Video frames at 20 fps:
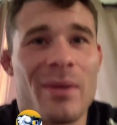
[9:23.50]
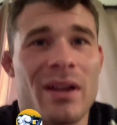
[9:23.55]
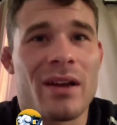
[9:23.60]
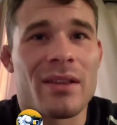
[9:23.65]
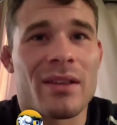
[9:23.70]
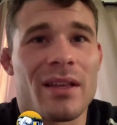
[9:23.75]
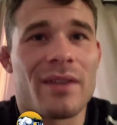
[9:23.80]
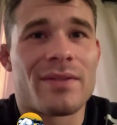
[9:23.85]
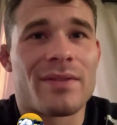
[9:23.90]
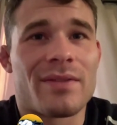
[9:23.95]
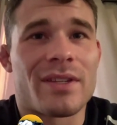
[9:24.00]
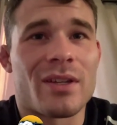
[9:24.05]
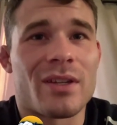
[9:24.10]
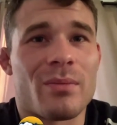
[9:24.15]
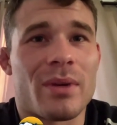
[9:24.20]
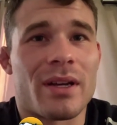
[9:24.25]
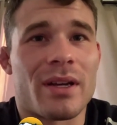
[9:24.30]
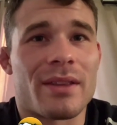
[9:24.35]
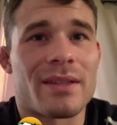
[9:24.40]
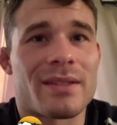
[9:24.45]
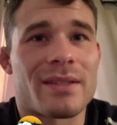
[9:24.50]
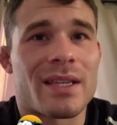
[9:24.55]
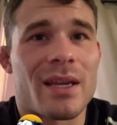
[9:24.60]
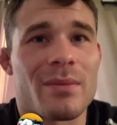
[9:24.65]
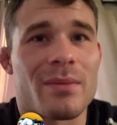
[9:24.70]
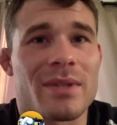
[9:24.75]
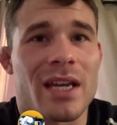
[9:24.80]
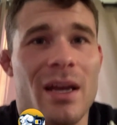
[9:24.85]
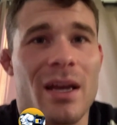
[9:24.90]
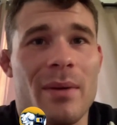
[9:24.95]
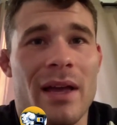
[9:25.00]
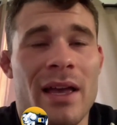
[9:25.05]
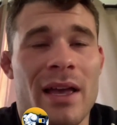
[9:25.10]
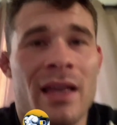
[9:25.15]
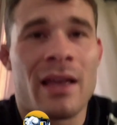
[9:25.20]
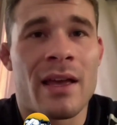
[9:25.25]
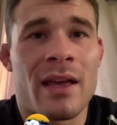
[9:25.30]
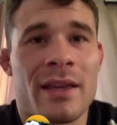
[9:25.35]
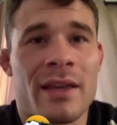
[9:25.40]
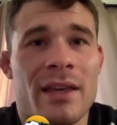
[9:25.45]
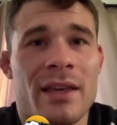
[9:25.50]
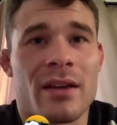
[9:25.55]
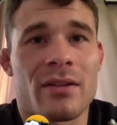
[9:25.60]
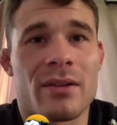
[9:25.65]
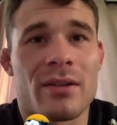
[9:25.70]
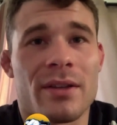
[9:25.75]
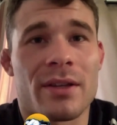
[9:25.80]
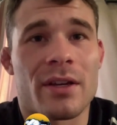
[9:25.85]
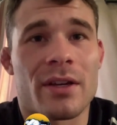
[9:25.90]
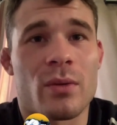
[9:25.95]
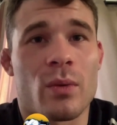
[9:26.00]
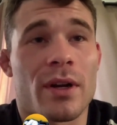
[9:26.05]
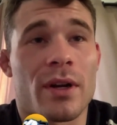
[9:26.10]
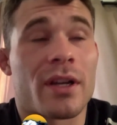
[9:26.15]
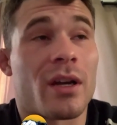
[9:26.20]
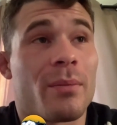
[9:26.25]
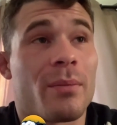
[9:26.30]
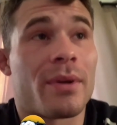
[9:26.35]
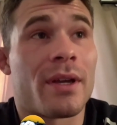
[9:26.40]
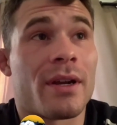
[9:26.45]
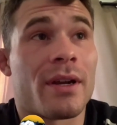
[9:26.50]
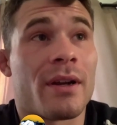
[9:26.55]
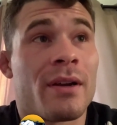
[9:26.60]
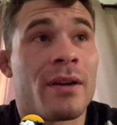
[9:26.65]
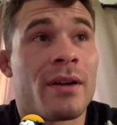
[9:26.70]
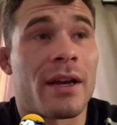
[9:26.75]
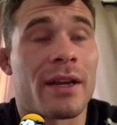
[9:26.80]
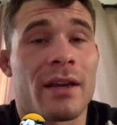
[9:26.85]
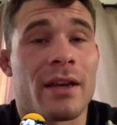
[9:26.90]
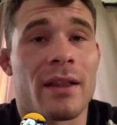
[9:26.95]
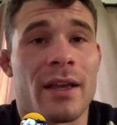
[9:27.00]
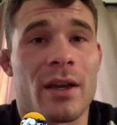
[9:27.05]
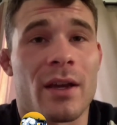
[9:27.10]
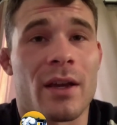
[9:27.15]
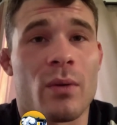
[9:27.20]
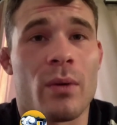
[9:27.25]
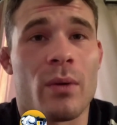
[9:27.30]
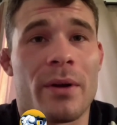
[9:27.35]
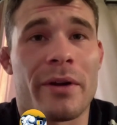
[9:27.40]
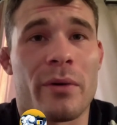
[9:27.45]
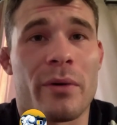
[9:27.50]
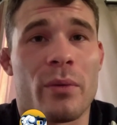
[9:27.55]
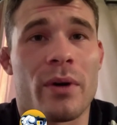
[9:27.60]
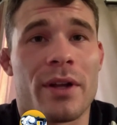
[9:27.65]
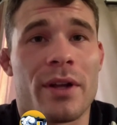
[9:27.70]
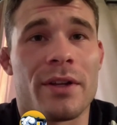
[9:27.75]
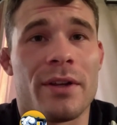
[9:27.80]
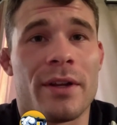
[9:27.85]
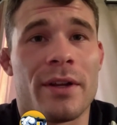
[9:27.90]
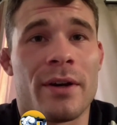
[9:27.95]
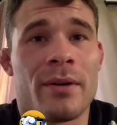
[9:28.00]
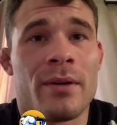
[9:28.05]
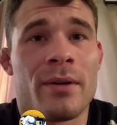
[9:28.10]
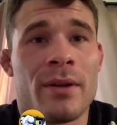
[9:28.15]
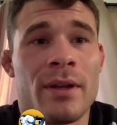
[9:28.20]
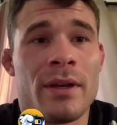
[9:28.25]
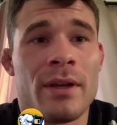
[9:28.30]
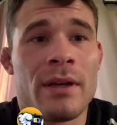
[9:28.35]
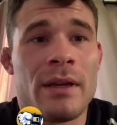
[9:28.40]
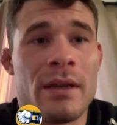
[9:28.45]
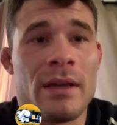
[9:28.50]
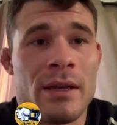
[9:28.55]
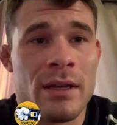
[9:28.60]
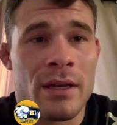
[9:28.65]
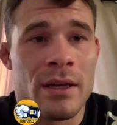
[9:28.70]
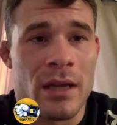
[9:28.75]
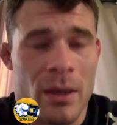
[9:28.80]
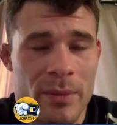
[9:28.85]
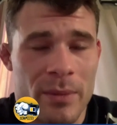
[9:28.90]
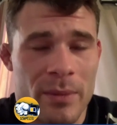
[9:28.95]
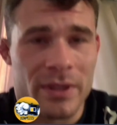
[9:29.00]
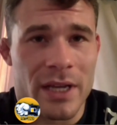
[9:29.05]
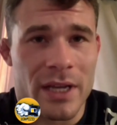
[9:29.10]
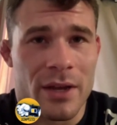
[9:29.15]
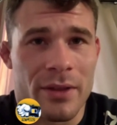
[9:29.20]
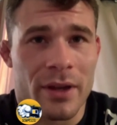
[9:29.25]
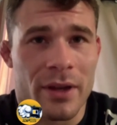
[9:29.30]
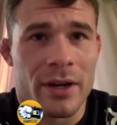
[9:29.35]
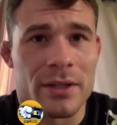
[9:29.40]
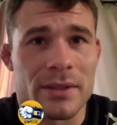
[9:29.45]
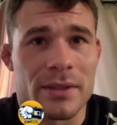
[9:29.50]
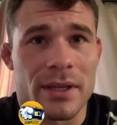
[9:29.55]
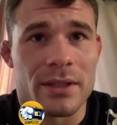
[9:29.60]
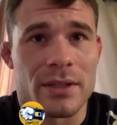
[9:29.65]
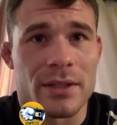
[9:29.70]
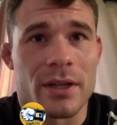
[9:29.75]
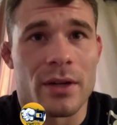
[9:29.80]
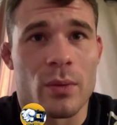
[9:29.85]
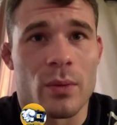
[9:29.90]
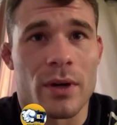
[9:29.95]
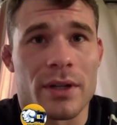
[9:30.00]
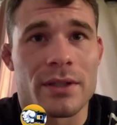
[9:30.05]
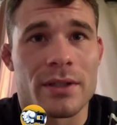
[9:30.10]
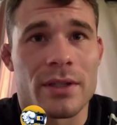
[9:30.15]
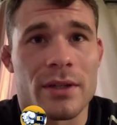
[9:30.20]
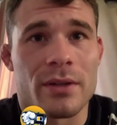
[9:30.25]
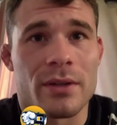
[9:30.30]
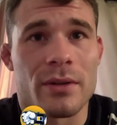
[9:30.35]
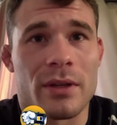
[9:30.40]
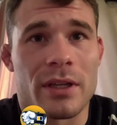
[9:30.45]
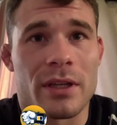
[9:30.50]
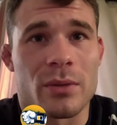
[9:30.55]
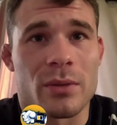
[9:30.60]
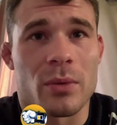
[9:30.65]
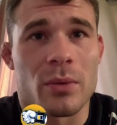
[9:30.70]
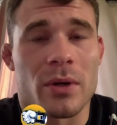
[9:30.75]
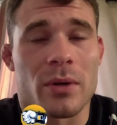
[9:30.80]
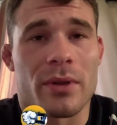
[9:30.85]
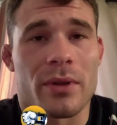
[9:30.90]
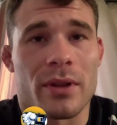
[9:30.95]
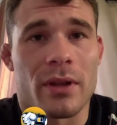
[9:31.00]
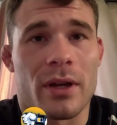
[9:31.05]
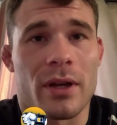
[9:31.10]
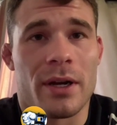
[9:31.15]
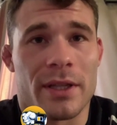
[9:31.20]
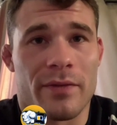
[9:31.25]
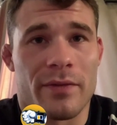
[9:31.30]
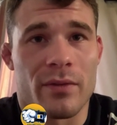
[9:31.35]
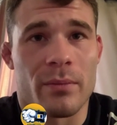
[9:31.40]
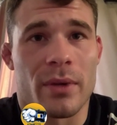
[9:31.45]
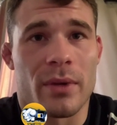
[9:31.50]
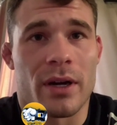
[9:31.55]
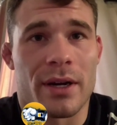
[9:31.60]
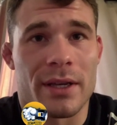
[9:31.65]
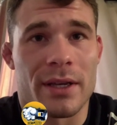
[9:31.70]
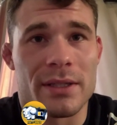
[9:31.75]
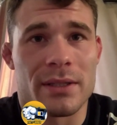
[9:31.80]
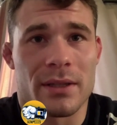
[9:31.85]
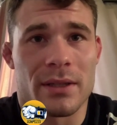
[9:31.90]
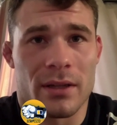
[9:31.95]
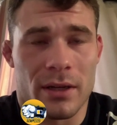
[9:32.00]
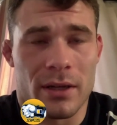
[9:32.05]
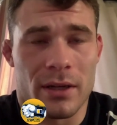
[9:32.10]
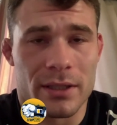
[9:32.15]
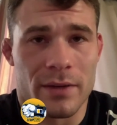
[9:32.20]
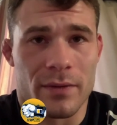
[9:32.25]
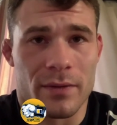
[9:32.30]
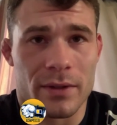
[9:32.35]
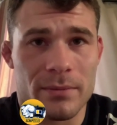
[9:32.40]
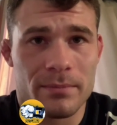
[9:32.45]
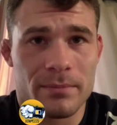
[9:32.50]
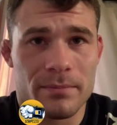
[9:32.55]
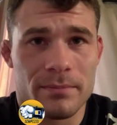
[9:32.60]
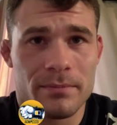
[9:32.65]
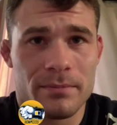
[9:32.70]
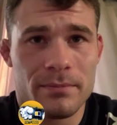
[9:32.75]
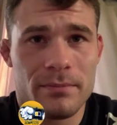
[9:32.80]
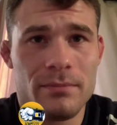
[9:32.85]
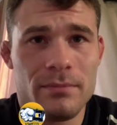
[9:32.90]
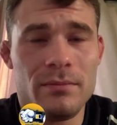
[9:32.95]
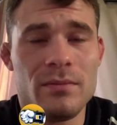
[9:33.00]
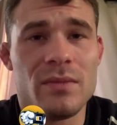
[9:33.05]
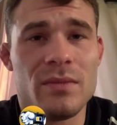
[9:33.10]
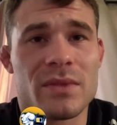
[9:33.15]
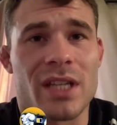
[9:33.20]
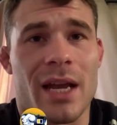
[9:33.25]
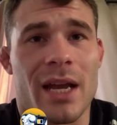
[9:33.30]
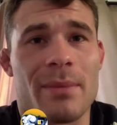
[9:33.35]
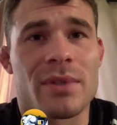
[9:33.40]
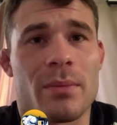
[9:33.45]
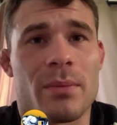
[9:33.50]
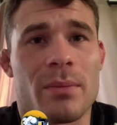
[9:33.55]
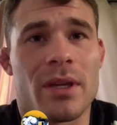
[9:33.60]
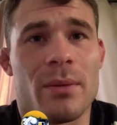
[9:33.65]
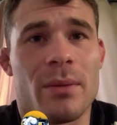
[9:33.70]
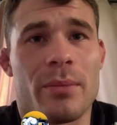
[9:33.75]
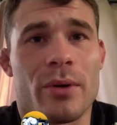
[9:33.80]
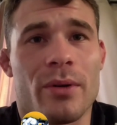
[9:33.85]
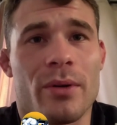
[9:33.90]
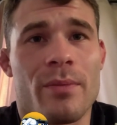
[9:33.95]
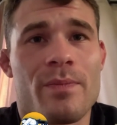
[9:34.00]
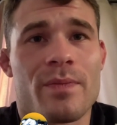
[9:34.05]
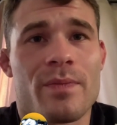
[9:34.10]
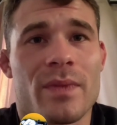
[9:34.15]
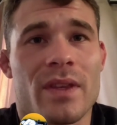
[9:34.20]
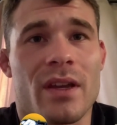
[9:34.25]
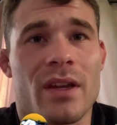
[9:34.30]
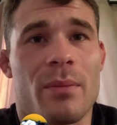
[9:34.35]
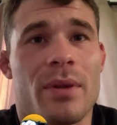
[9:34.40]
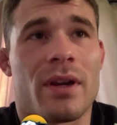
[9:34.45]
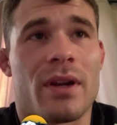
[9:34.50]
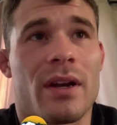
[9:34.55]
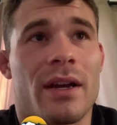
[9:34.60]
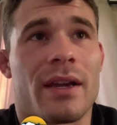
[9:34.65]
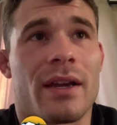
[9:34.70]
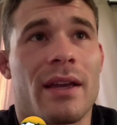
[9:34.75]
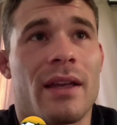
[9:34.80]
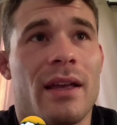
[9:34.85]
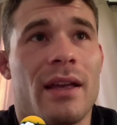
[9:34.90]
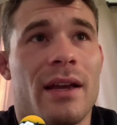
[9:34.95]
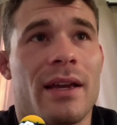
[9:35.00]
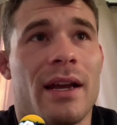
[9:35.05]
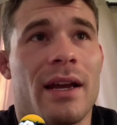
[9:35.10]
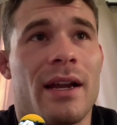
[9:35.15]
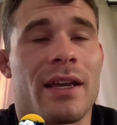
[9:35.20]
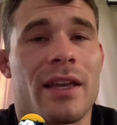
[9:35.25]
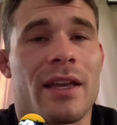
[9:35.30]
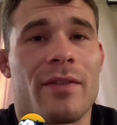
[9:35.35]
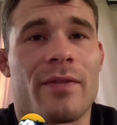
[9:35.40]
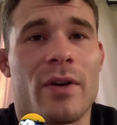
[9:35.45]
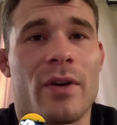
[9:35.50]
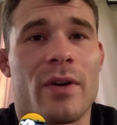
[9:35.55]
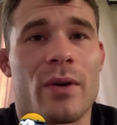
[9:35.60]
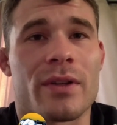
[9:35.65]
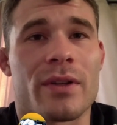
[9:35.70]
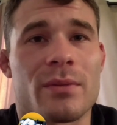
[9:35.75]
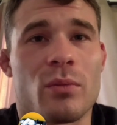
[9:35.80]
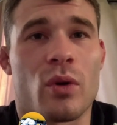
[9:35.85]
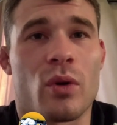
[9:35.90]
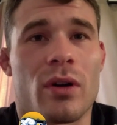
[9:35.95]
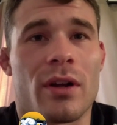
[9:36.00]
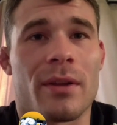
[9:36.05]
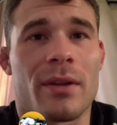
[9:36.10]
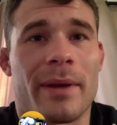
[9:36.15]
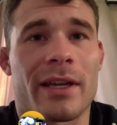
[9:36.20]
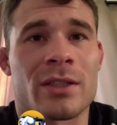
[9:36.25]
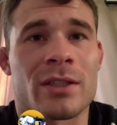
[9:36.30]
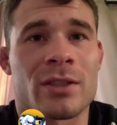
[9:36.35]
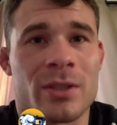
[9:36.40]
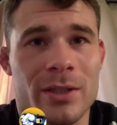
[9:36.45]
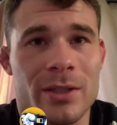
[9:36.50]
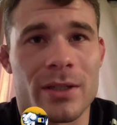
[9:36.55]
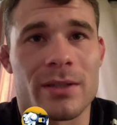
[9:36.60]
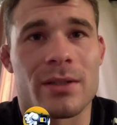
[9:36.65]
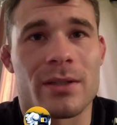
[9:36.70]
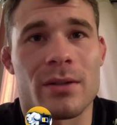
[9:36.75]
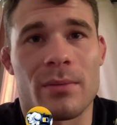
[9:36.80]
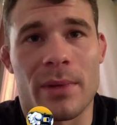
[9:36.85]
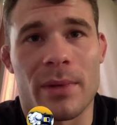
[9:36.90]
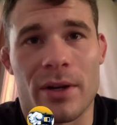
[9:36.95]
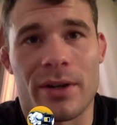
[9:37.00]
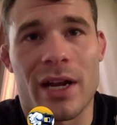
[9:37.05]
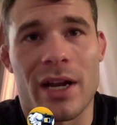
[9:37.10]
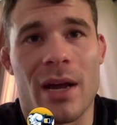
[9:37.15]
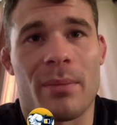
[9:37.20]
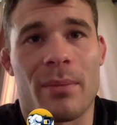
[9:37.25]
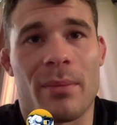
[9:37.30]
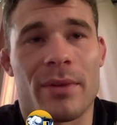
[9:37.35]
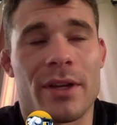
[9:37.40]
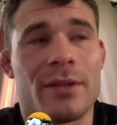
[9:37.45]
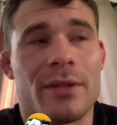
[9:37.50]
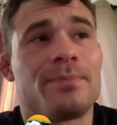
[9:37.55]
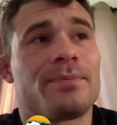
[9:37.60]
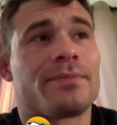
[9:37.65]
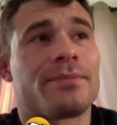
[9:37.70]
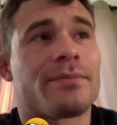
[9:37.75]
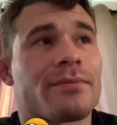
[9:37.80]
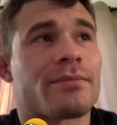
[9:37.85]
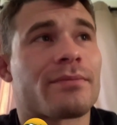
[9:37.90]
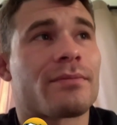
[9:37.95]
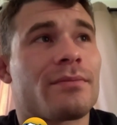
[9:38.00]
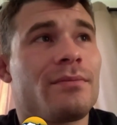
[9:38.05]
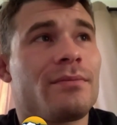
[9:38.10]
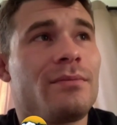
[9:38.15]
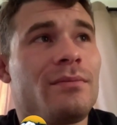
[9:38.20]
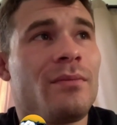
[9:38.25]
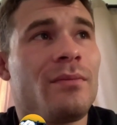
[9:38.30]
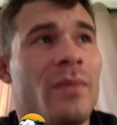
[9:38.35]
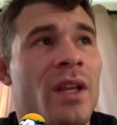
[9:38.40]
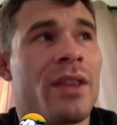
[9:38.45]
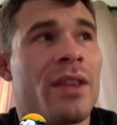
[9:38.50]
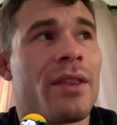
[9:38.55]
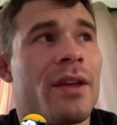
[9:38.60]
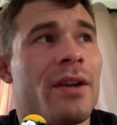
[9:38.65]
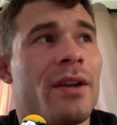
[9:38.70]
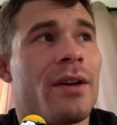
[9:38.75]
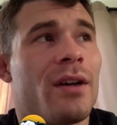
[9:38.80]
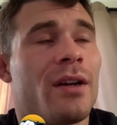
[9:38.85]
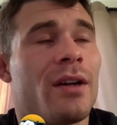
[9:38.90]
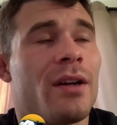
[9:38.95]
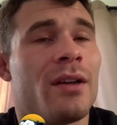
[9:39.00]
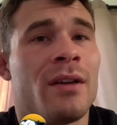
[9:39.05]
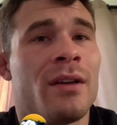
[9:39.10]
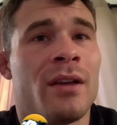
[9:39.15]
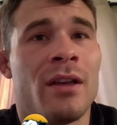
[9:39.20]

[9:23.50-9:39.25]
I mean, I'd love to, but at the same time, I, I get really good work up here. I get like one on one, you know? I mean, down there, it's, it's good work too. You get to work with a lot of different bodies, a lot of different types of people. Up here, I, I kind of get focused more on like jiu-jitsu and my grappling and then uh,